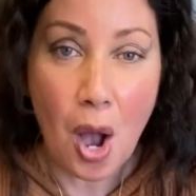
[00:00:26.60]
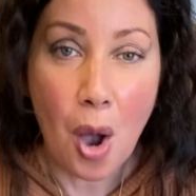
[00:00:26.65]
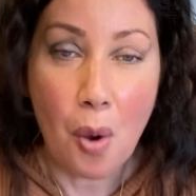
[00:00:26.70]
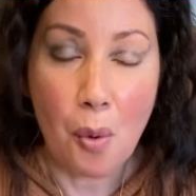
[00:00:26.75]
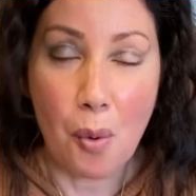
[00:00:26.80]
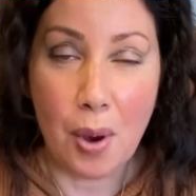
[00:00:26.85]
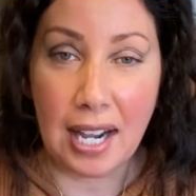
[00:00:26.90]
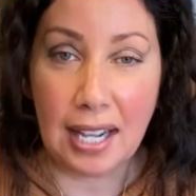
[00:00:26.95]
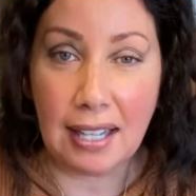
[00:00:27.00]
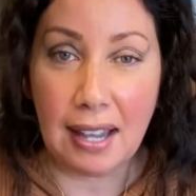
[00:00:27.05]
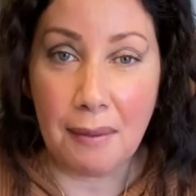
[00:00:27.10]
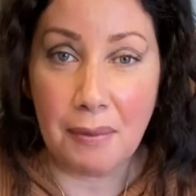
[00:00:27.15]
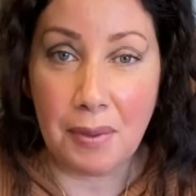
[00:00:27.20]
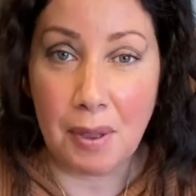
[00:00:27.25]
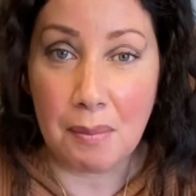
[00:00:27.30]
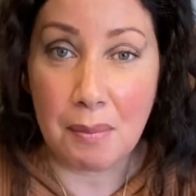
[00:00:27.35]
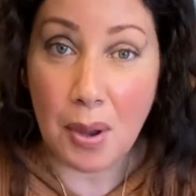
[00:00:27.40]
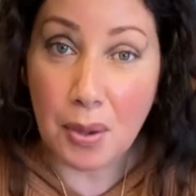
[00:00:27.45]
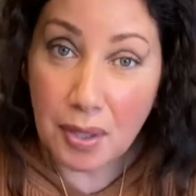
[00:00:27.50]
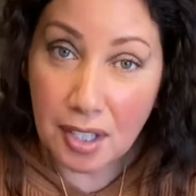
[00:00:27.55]
What I love
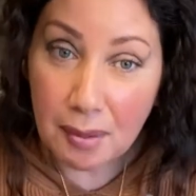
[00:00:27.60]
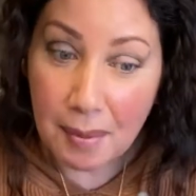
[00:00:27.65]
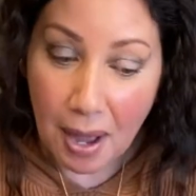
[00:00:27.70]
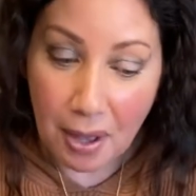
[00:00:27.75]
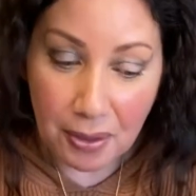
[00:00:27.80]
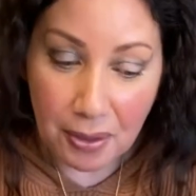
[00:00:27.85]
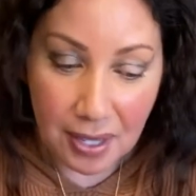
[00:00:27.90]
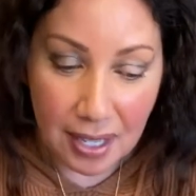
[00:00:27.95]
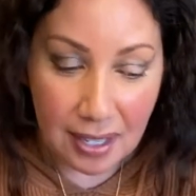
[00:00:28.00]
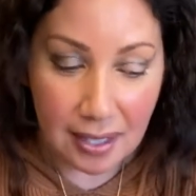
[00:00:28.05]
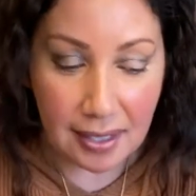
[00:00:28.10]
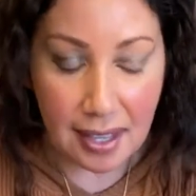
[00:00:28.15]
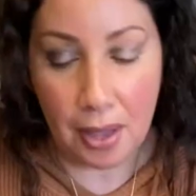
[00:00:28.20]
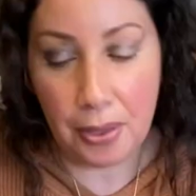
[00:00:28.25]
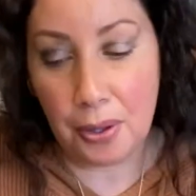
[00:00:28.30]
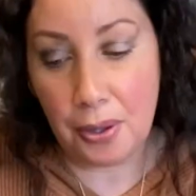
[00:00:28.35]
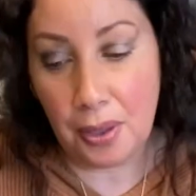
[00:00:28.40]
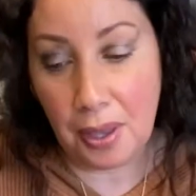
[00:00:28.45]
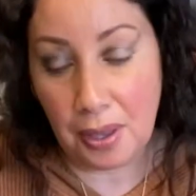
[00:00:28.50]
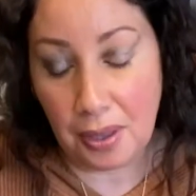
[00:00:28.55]
the most about these,
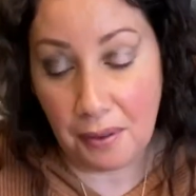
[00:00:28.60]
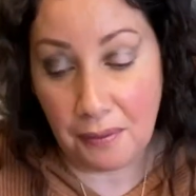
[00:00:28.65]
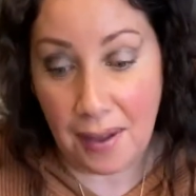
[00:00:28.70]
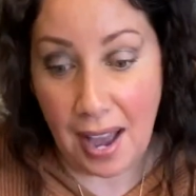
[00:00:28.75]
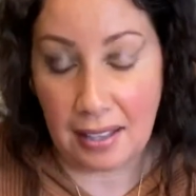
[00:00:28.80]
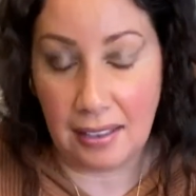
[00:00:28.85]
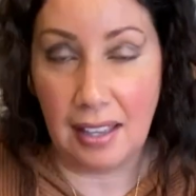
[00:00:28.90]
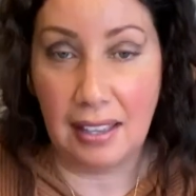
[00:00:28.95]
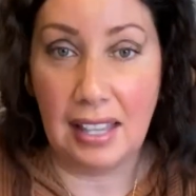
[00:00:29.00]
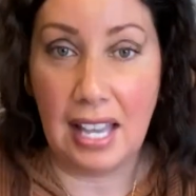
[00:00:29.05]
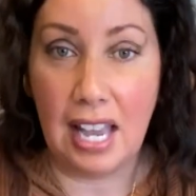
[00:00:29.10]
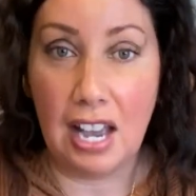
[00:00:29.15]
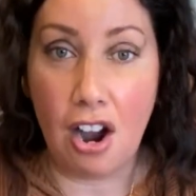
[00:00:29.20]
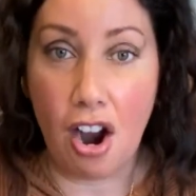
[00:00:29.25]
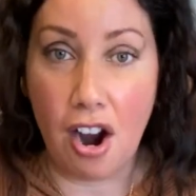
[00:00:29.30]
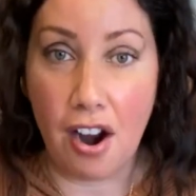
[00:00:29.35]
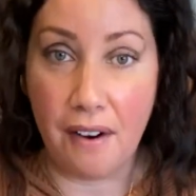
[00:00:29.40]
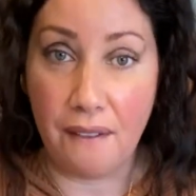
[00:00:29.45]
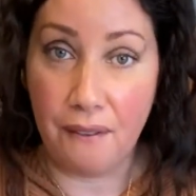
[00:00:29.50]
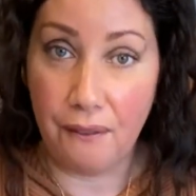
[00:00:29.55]
other than the fact that they
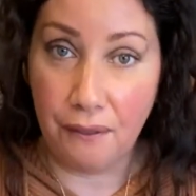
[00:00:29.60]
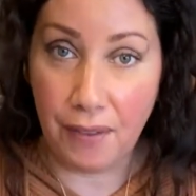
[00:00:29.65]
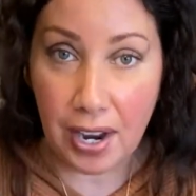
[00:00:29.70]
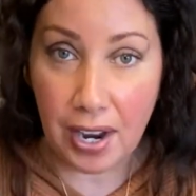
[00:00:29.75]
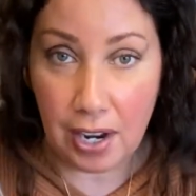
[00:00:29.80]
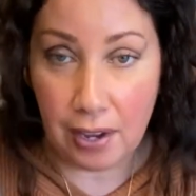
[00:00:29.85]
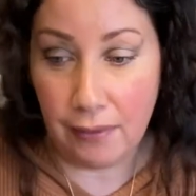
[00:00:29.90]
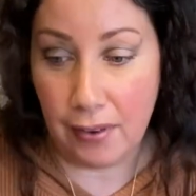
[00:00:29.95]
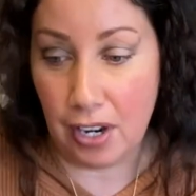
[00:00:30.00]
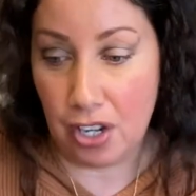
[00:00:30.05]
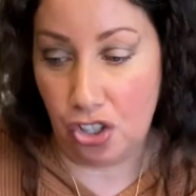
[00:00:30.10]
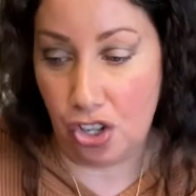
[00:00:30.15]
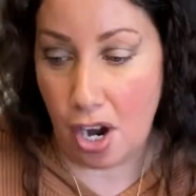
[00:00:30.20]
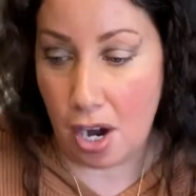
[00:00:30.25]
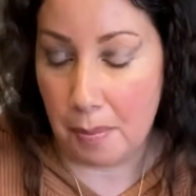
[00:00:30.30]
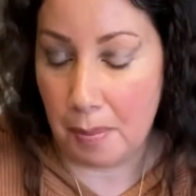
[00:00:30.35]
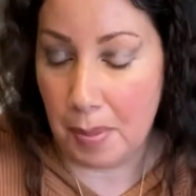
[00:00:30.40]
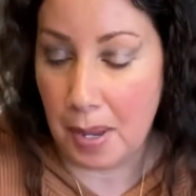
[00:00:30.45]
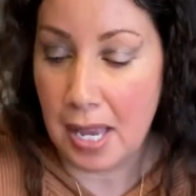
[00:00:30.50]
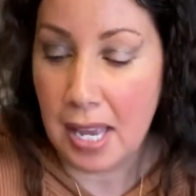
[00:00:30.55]
are very, very
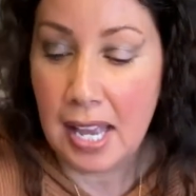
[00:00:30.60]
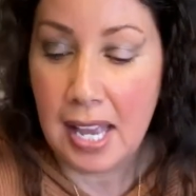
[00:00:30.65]
sharp,